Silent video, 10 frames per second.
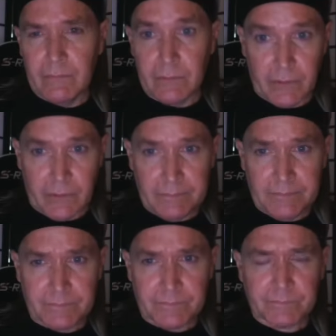Okay,
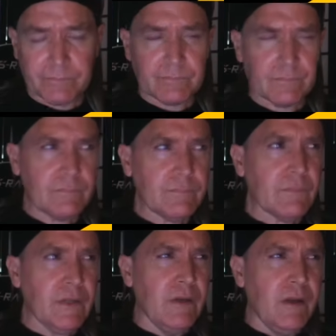
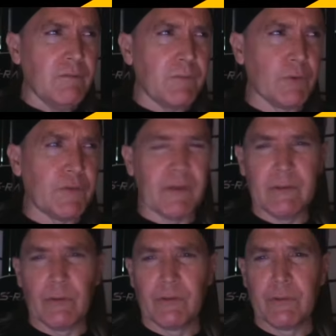versus that
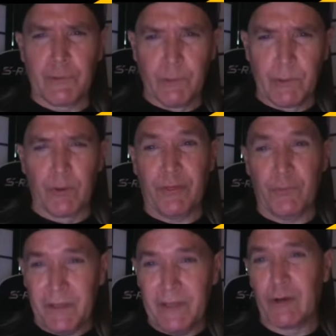there was, there truly were
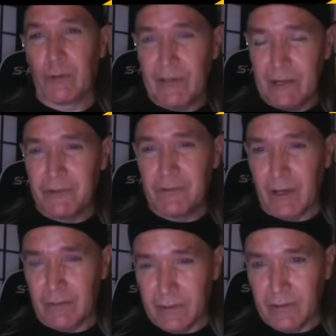three iterations
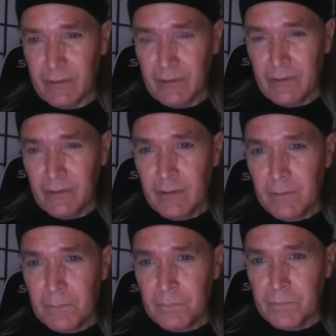of it.
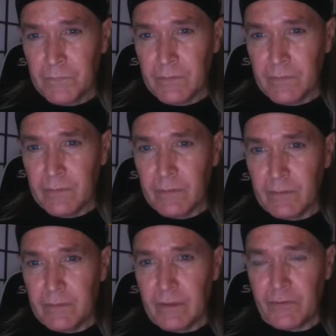
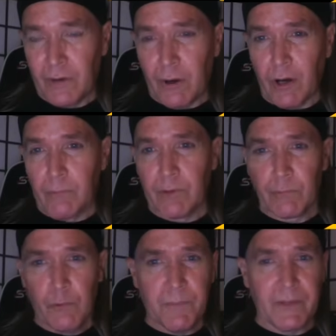This armed
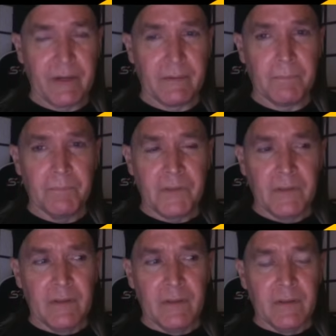grouping
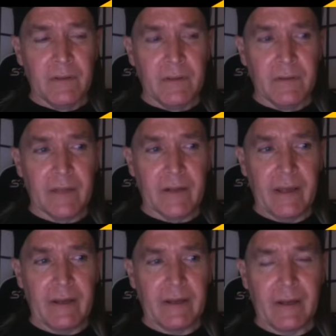that
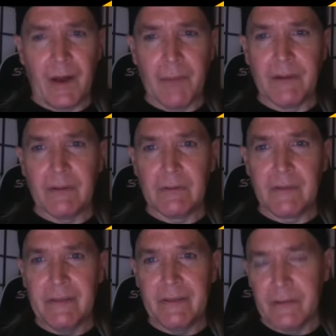had a common
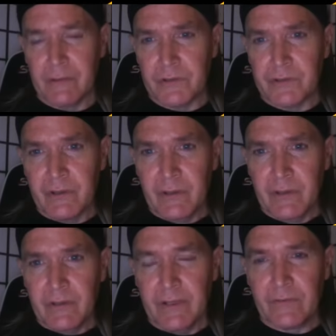lineage
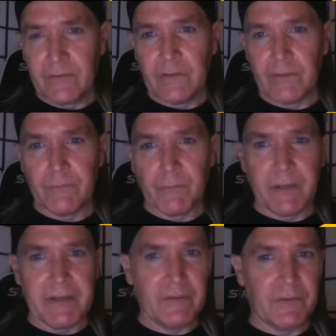existed from
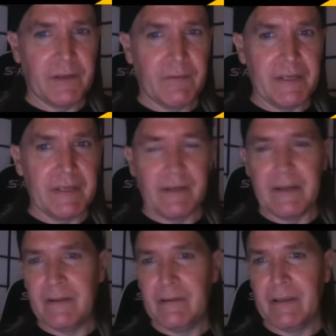1970 to
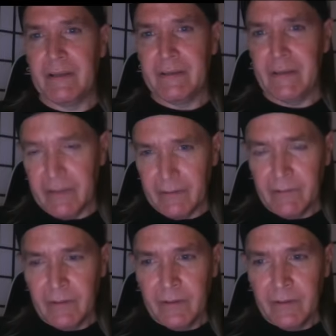1998.